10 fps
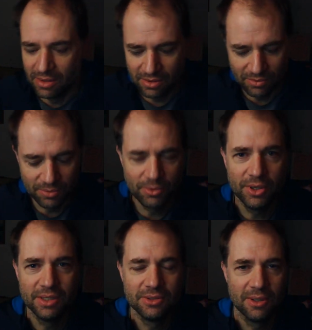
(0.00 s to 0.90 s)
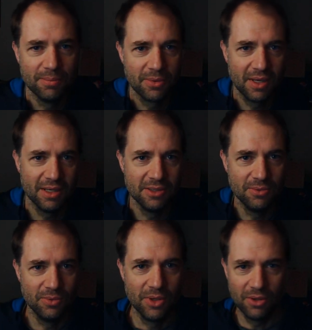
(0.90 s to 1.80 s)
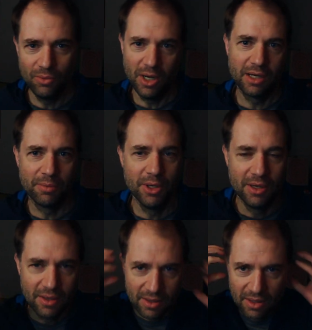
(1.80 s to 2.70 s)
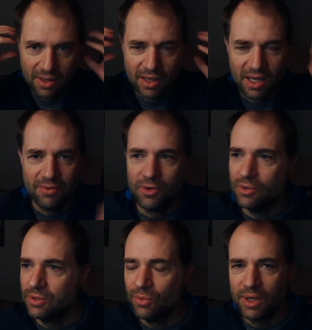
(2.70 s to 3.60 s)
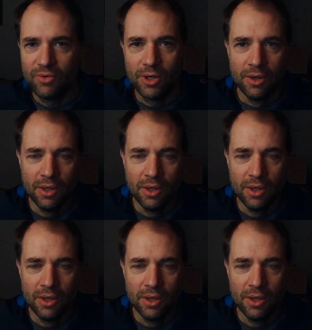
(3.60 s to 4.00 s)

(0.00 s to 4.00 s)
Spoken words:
We'll put in some kids with a Walkman and headphones or whatever.